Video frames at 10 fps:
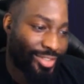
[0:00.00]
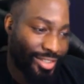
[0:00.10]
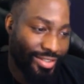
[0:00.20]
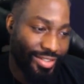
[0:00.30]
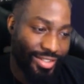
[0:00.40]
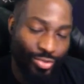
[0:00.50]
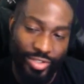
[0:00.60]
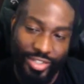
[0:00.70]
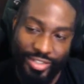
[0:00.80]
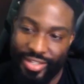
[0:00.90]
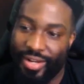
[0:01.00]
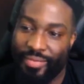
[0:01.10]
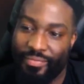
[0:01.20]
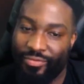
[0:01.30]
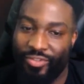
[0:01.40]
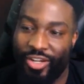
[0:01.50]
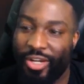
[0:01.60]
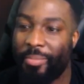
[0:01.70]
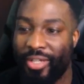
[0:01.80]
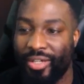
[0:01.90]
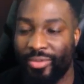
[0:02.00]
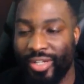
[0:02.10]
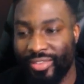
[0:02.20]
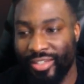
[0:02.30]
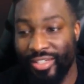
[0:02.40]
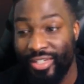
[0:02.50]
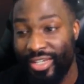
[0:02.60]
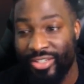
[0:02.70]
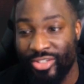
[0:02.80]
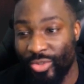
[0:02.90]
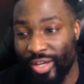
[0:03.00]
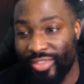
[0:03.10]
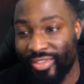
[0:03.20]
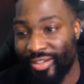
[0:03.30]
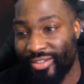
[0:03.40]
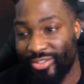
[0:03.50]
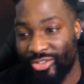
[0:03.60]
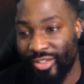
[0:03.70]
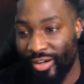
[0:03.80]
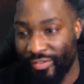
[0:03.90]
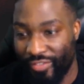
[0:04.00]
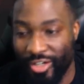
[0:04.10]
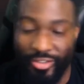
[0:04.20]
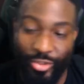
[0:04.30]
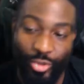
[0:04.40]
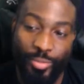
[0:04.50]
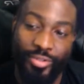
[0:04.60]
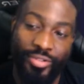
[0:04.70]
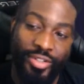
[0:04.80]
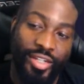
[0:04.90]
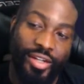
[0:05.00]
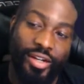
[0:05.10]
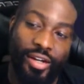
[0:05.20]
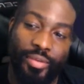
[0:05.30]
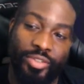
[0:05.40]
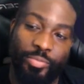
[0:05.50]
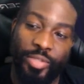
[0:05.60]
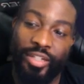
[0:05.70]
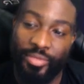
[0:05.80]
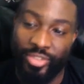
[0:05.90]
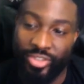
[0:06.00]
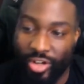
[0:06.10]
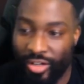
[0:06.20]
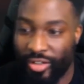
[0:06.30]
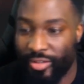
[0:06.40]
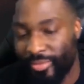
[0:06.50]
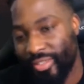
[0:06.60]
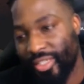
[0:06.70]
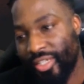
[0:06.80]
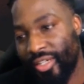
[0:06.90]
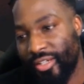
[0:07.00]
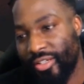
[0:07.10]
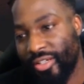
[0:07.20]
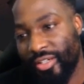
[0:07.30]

This one is not a very big one. I think the next 2 I think are very doable. Speed up the startup and